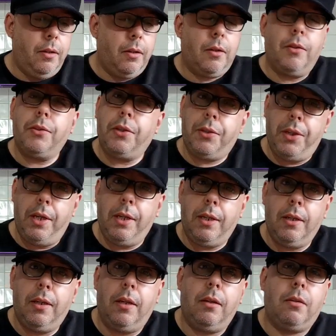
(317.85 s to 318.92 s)
Because I
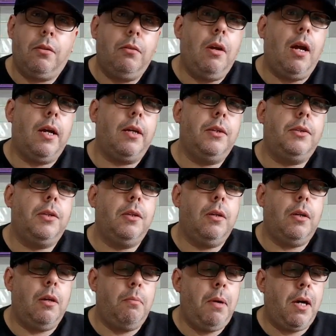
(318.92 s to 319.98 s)
think Greggs
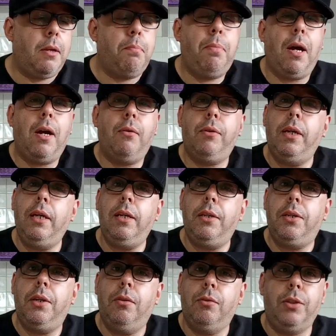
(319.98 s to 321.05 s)
are about a pound
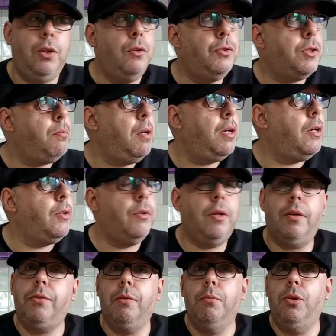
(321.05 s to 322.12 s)
each, or well, they used to be, I don't know
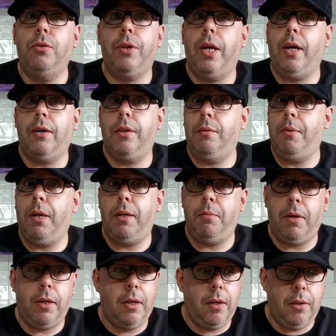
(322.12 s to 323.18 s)
if they're more now, they may
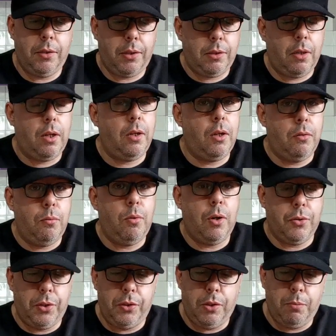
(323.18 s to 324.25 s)
be. It's a long while
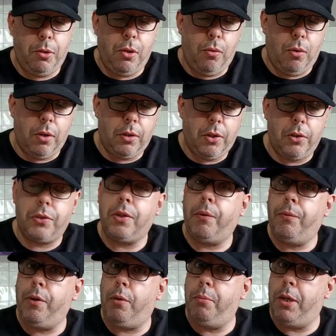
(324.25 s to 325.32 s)
since I bought one because I've
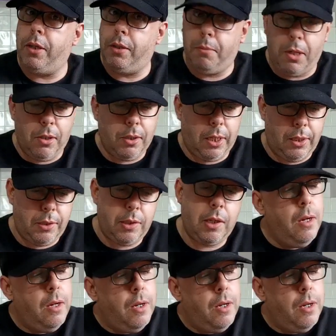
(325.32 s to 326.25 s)
not been at the markets.